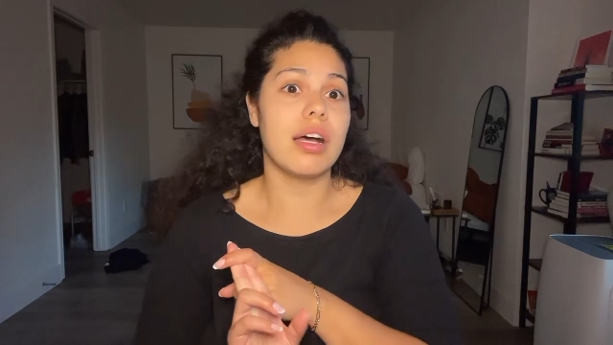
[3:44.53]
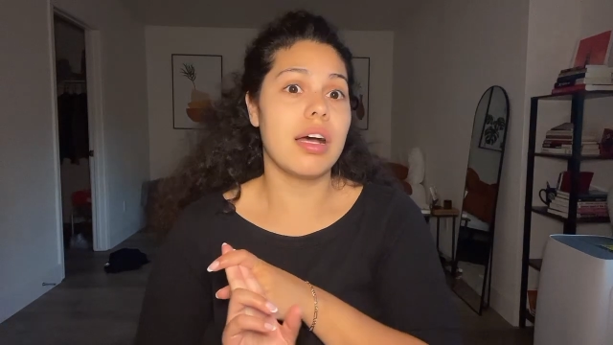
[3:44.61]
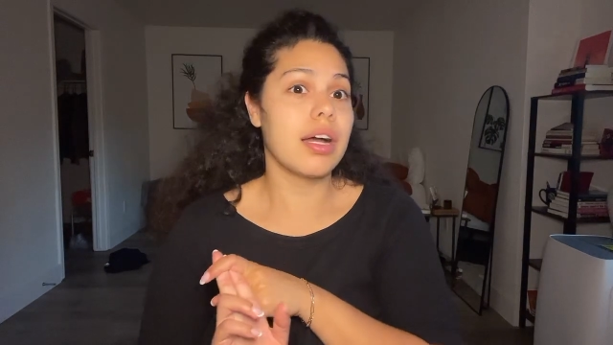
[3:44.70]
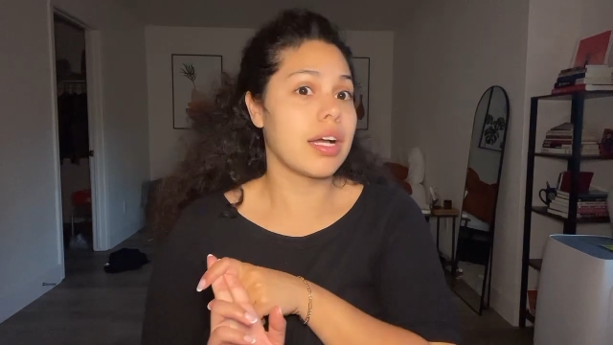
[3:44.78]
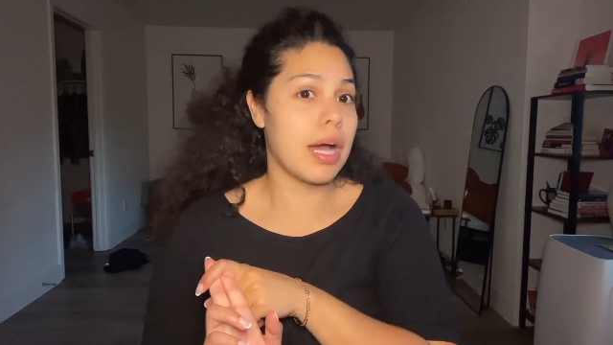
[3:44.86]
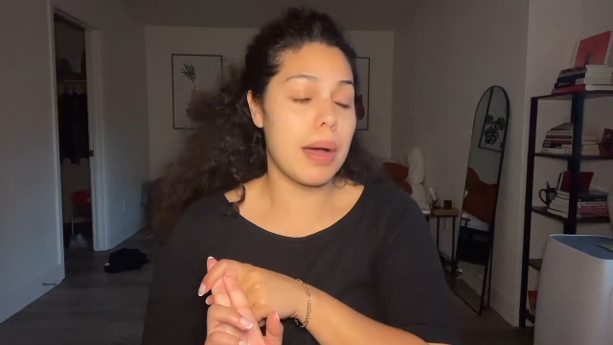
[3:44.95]
a
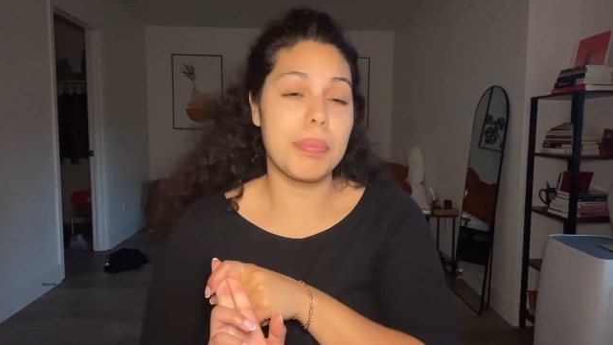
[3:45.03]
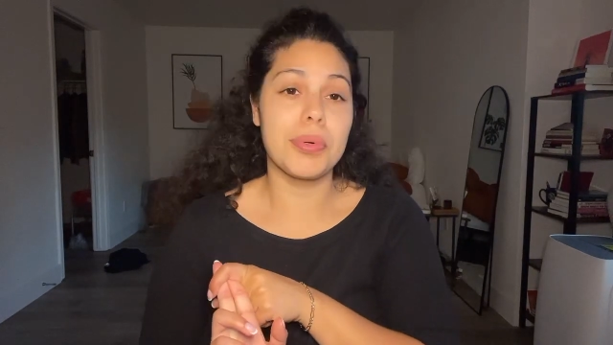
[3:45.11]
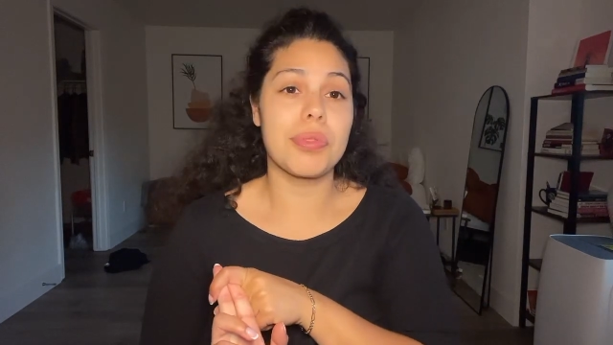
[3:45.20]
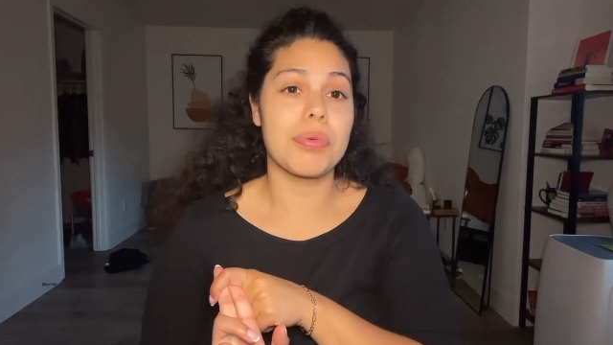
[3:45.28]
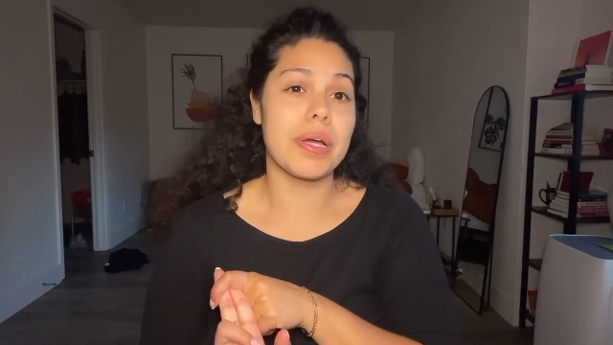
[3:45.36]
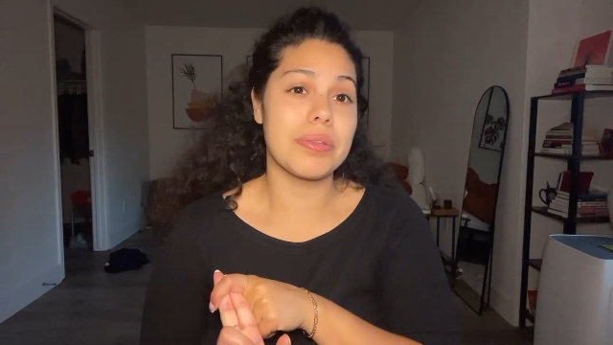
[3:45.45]
couple
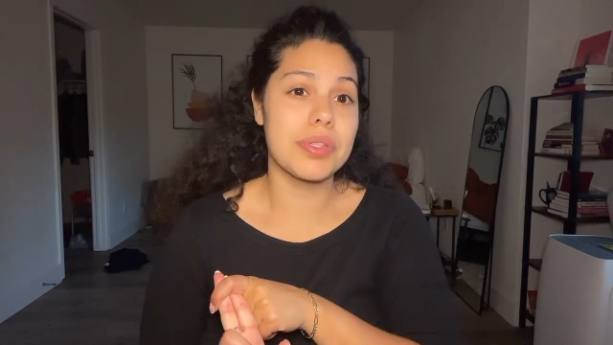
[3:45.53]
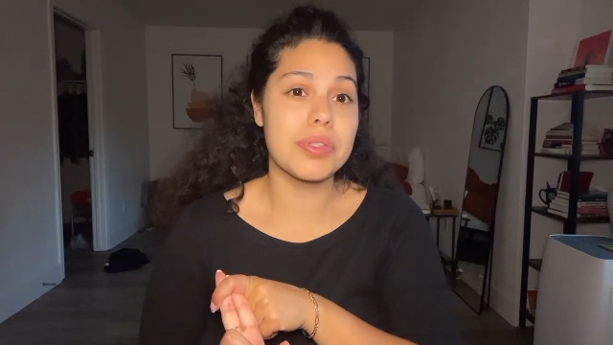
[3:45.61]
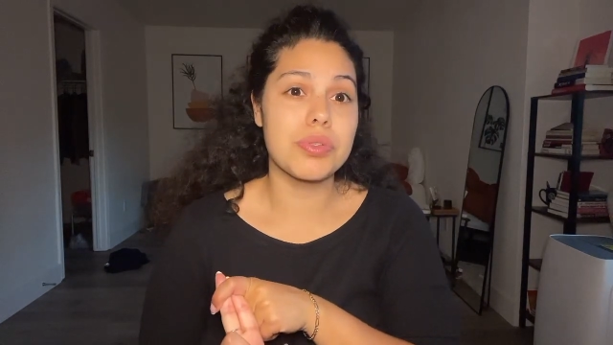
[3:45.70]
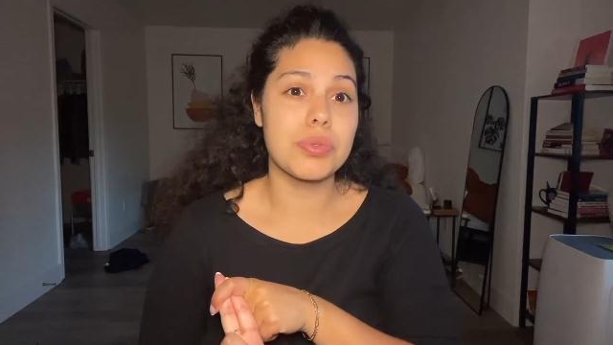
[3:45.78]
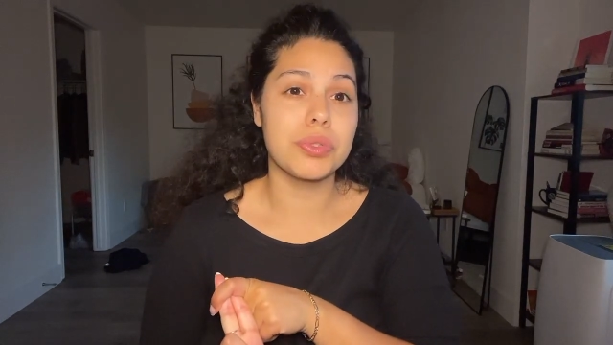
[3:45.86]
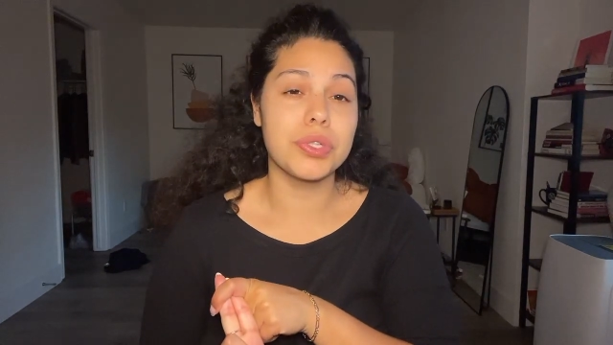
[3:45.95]
throughout the
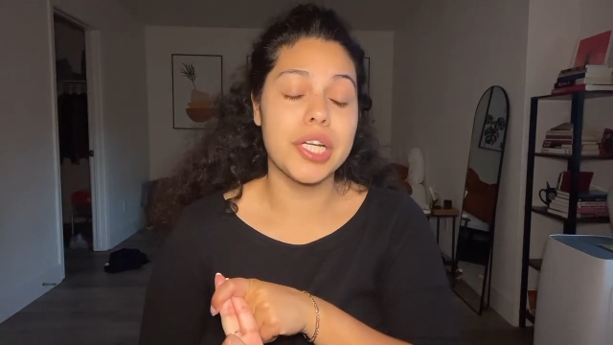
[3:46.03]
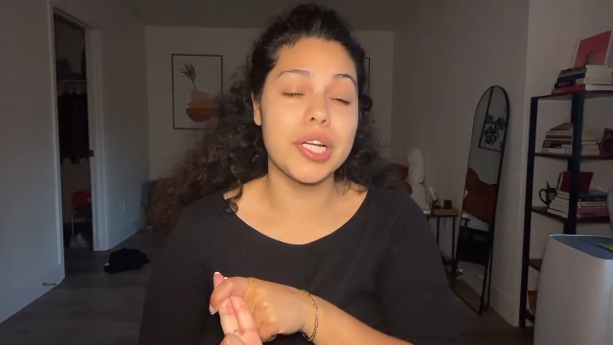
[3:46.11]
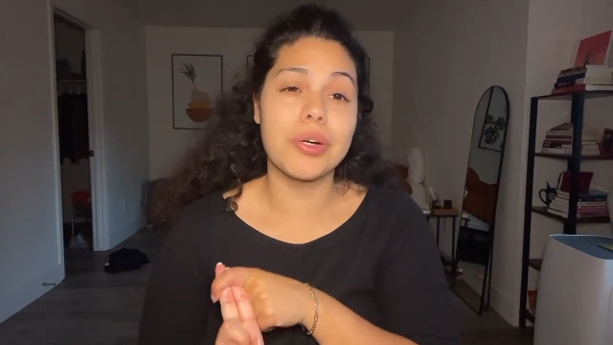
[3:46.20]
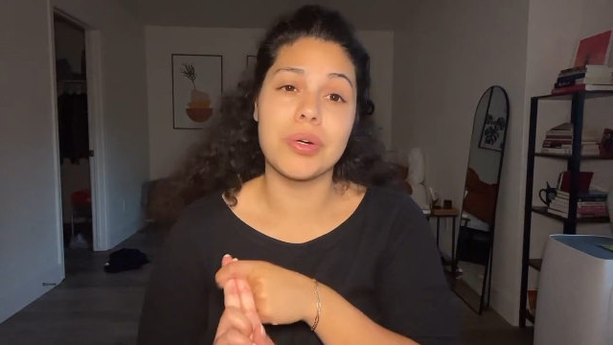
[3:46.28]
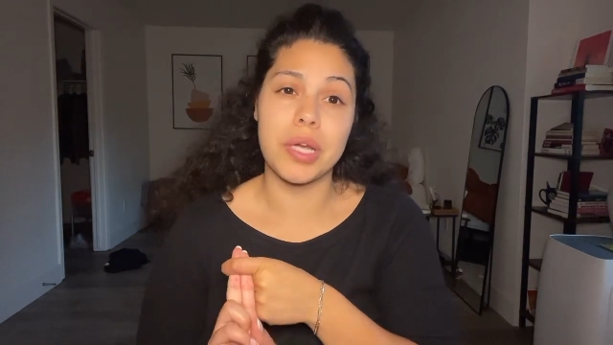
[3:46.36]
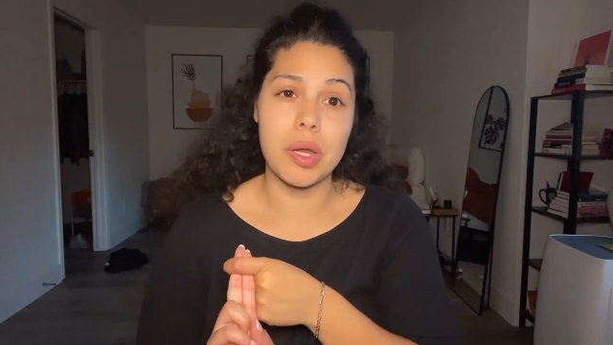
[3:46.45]
school year,
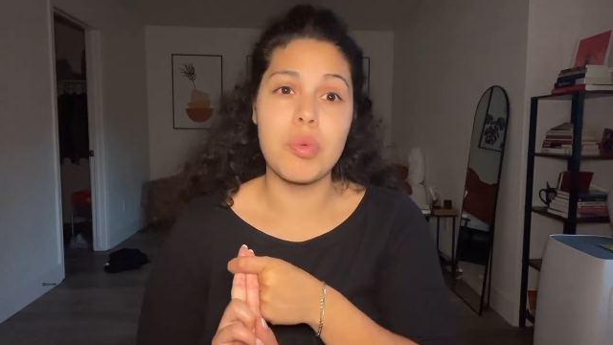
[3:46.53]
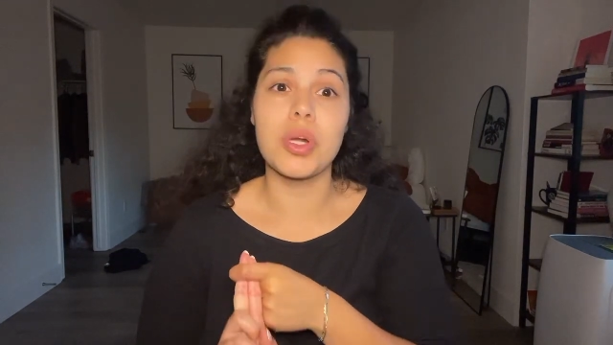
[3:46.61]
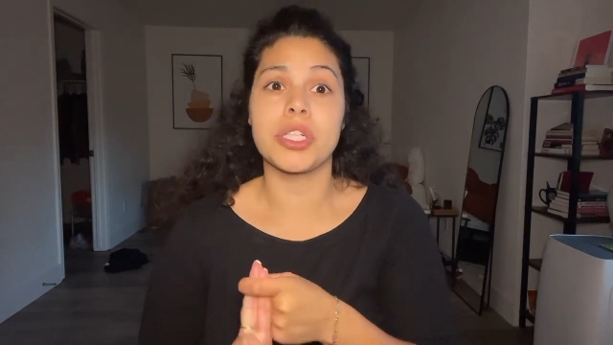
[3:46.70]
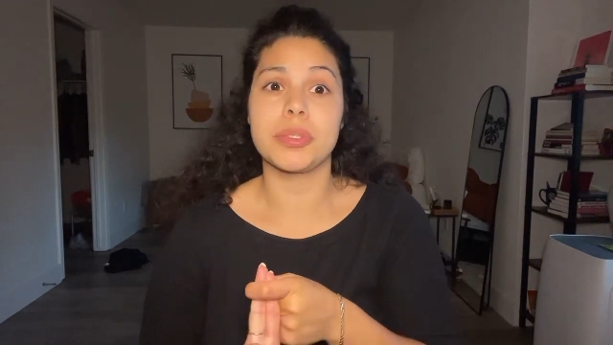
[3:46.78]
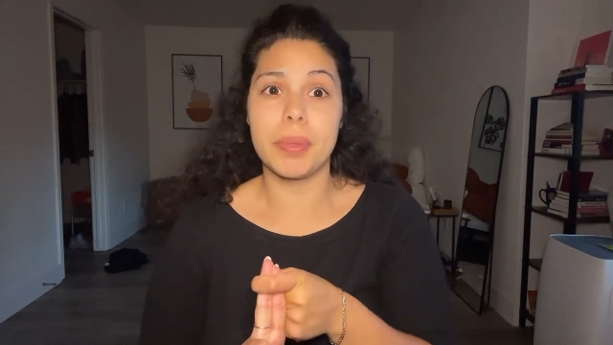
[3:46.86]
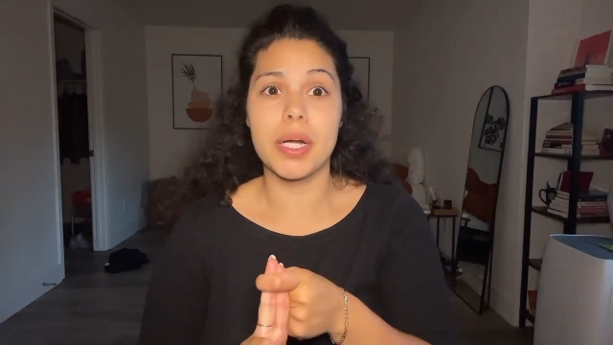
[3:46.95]
or I
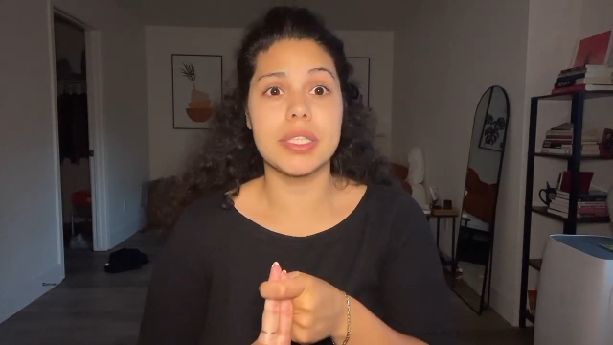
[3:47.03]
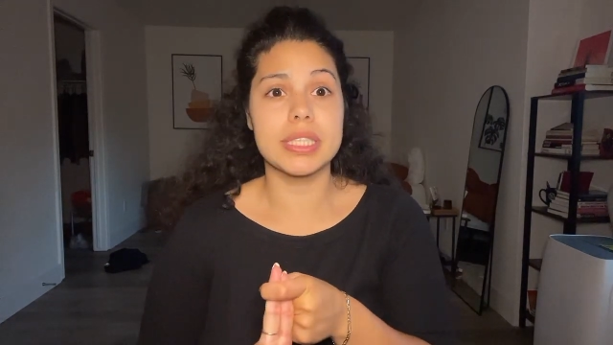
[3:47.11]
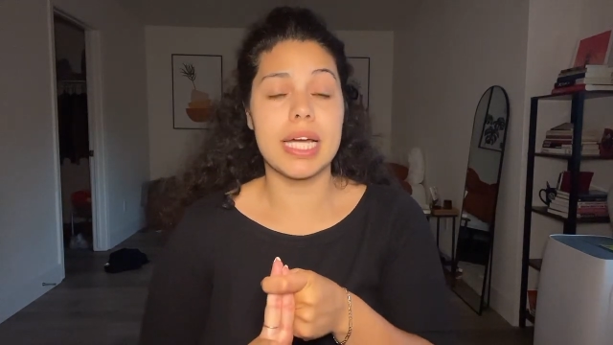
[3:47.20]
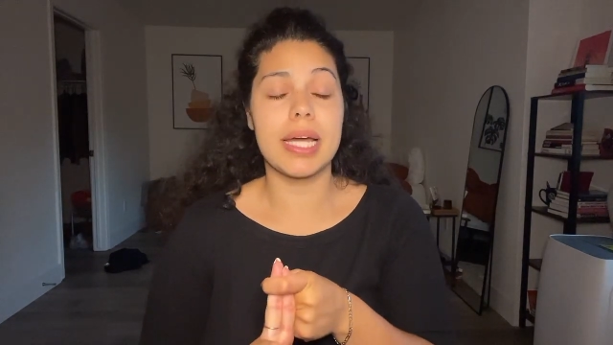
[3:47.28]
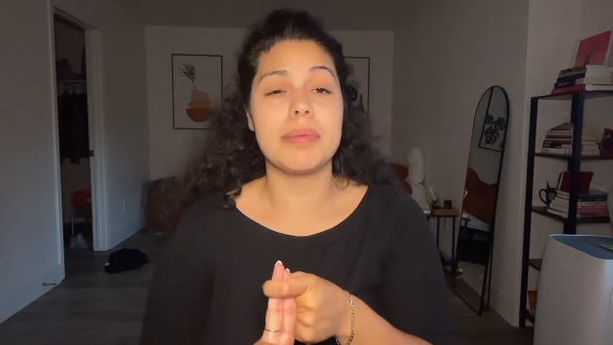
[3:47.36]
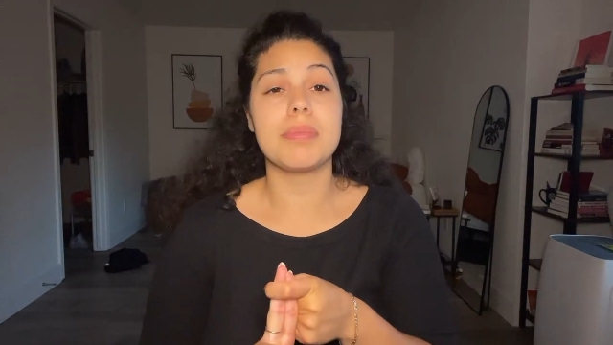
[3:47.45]
worked
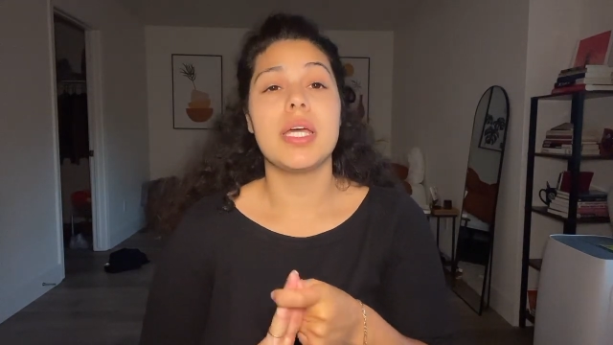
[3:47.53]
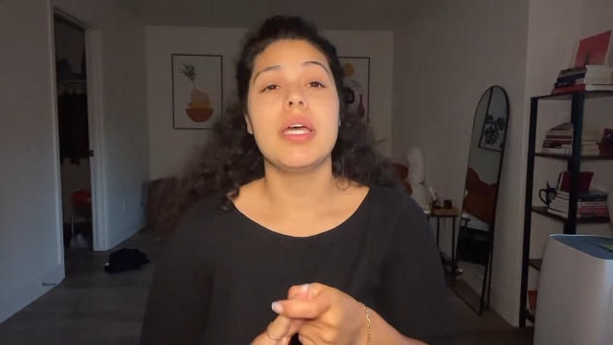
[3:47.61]
part-time.